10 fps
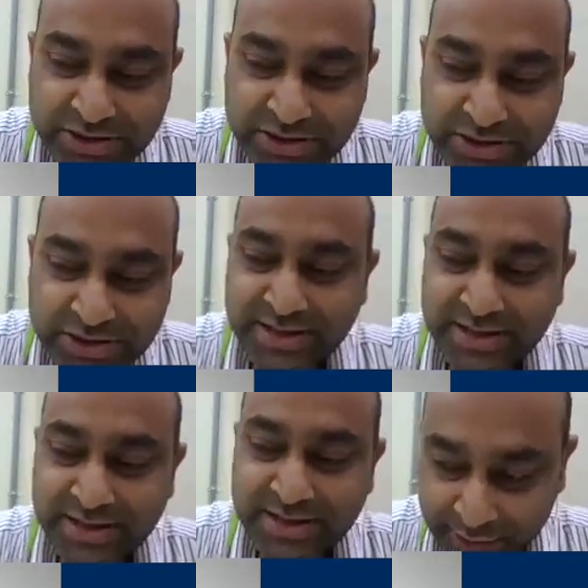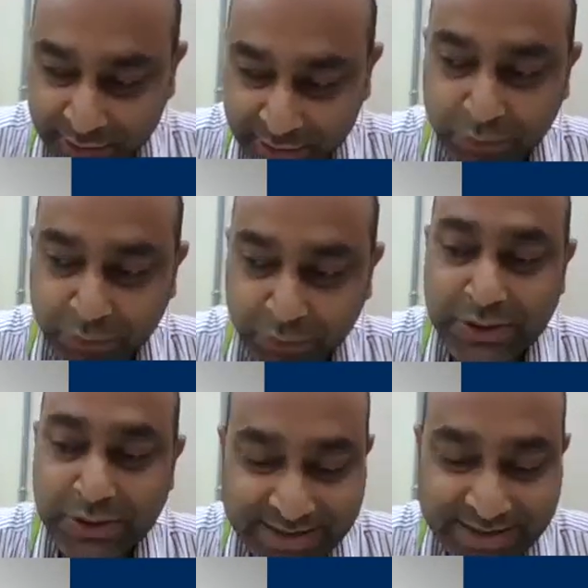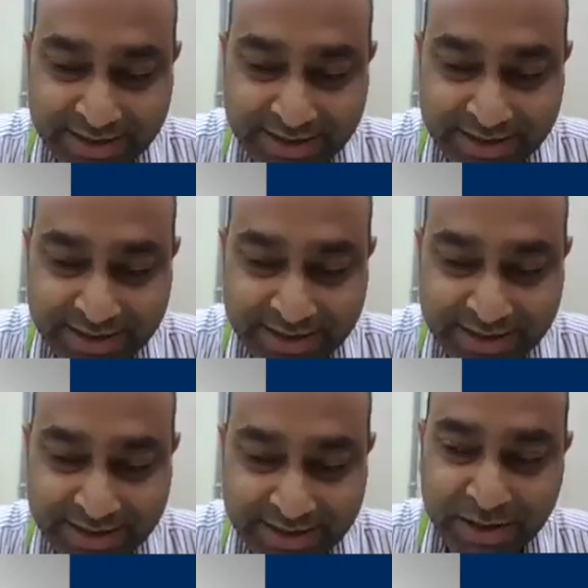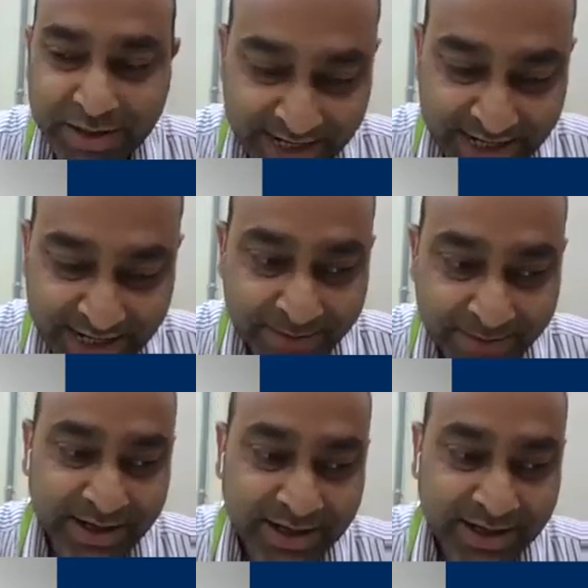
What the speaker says: time, although we know that the lipid molecules are dynamic,